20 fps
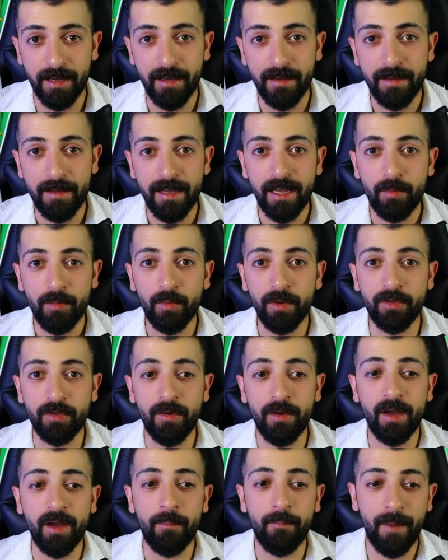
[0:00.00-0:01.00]
Then we
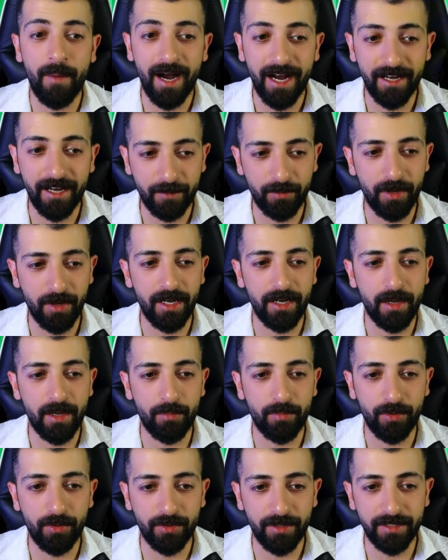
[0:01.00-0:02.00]
took a buy trade up
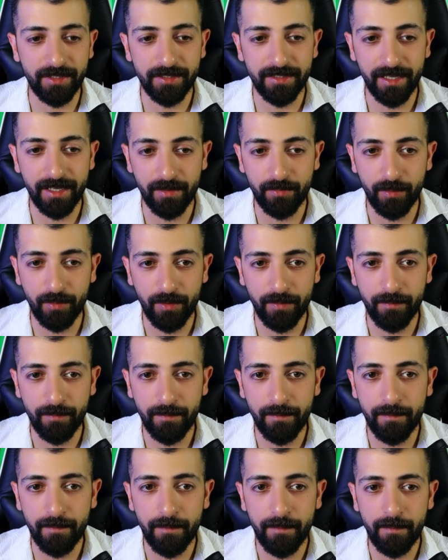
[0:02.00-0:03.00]
to this level.
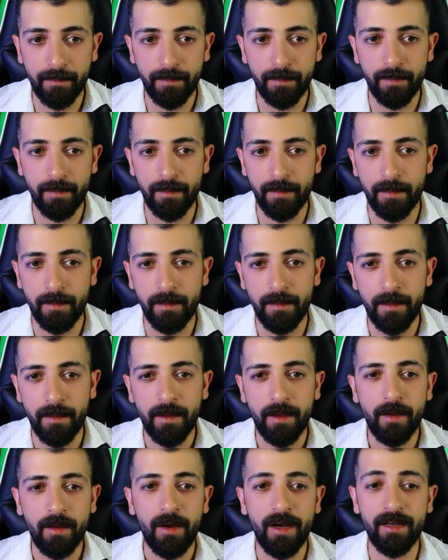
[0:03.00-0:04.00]

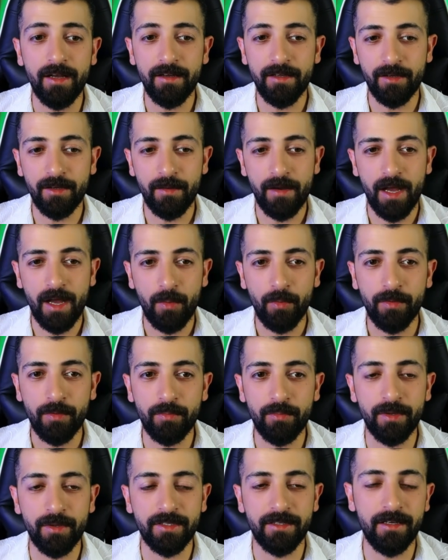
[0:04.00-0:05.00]
All right, so now we've
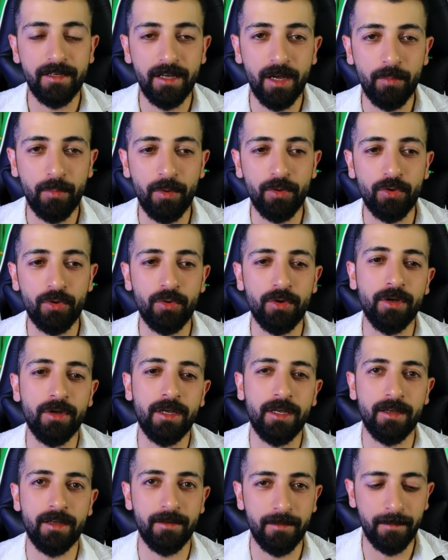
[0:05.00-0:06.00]
missed the
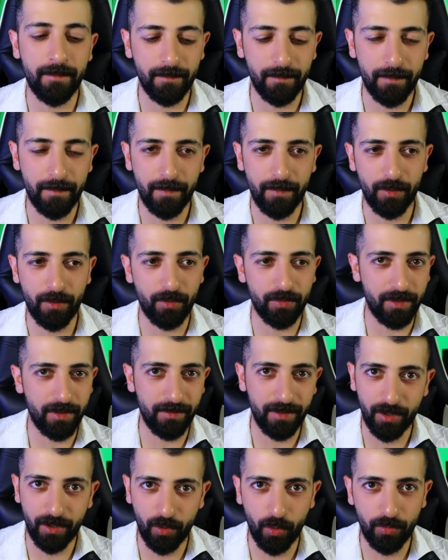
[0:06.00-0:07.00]
opportunity. Those are
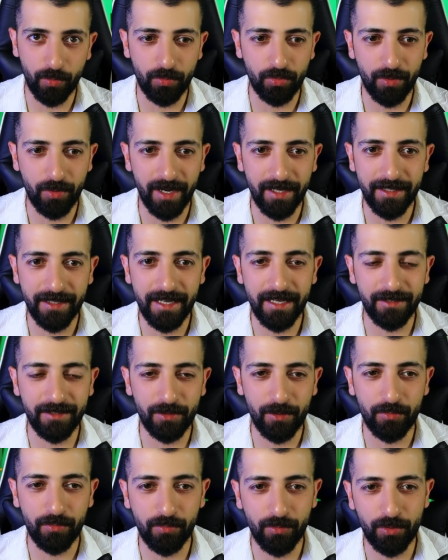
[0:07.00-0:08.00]
the old trades. Let's
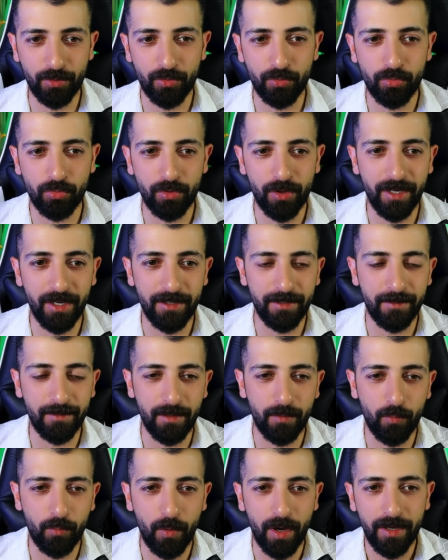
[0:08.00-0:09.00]
look for new trades.
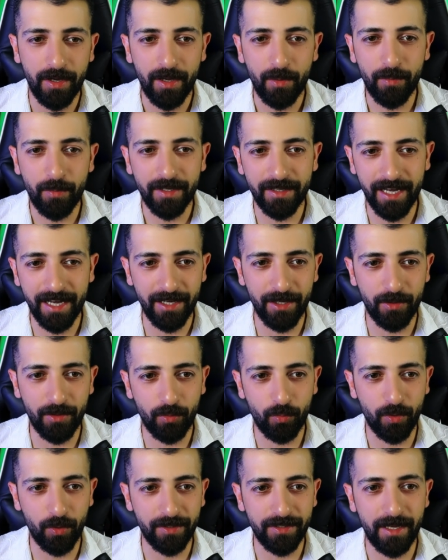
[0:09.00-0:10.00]
Where can we take
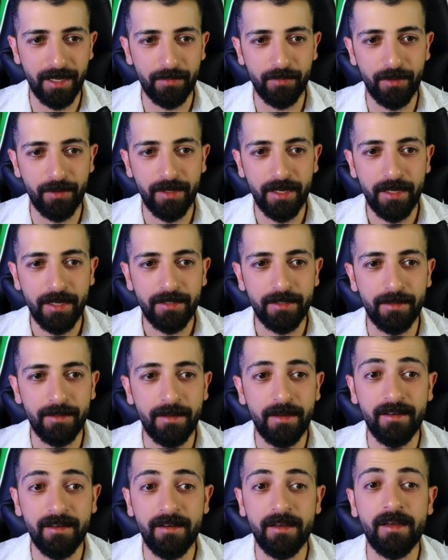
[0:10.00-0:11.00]
new ones after this?
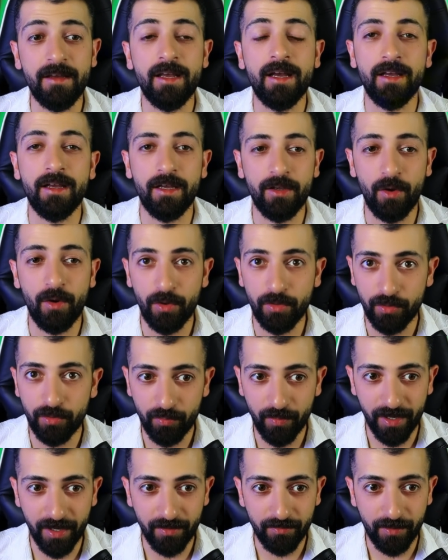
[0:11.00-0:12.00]
Didn't it also
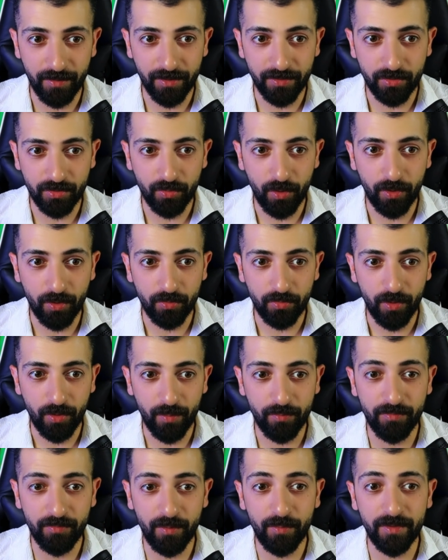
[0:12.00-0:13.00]
make a very strong
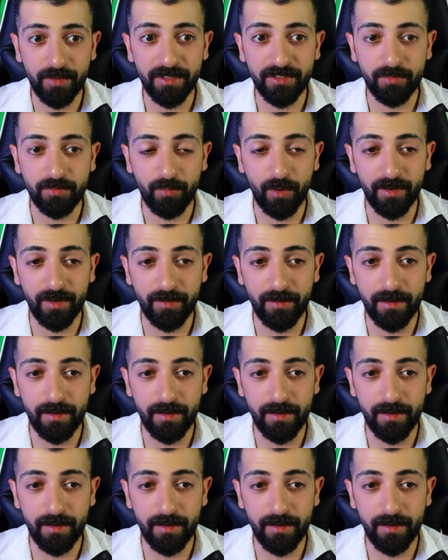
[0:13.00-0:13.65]
drop from this spot?